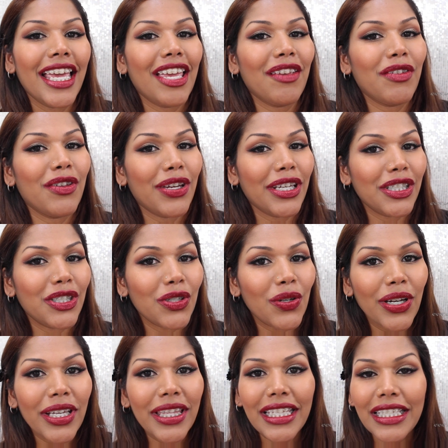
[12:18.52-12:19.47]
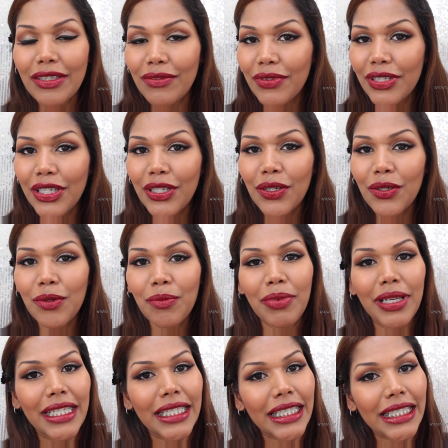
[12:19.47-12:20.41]
If you enjoyed this video,
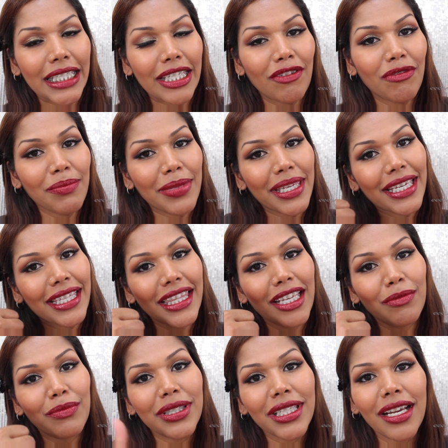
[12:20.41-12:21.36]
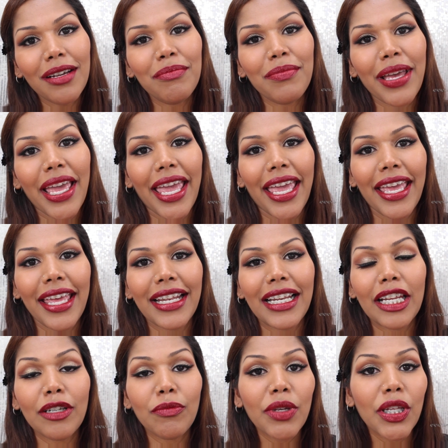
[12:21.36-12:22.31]
please give me a thumbs up
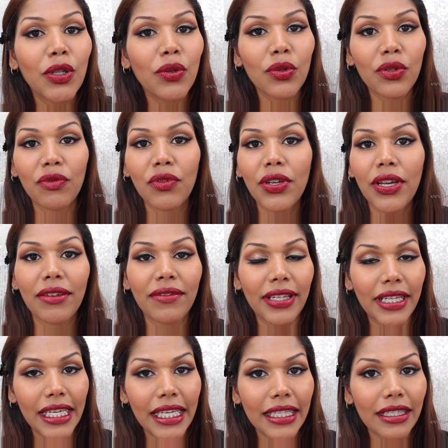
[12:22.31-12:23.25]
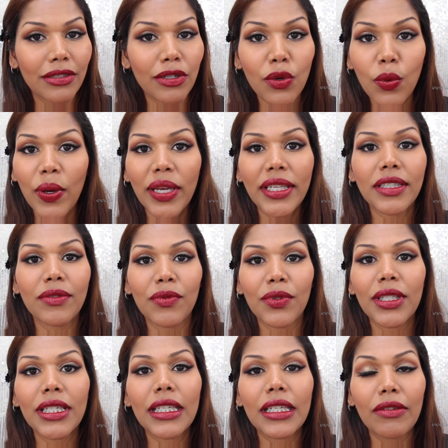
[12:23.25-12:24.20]
and let me know if you have any other requests
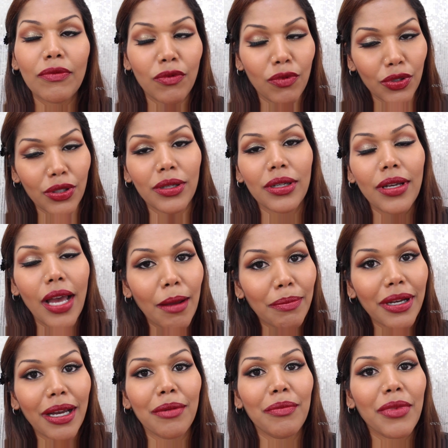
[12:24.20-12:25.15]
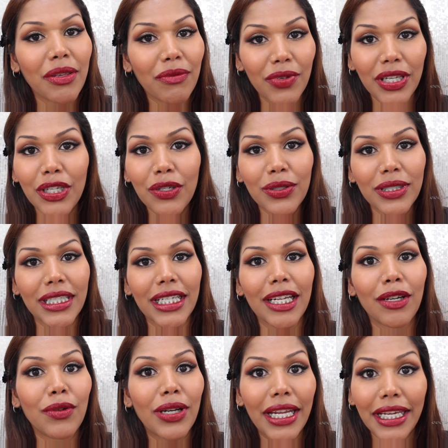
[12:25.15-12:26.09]
for the upcoming videos
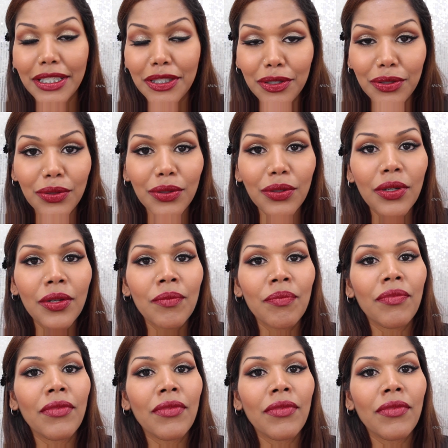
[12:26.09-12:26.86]
that I would like to do.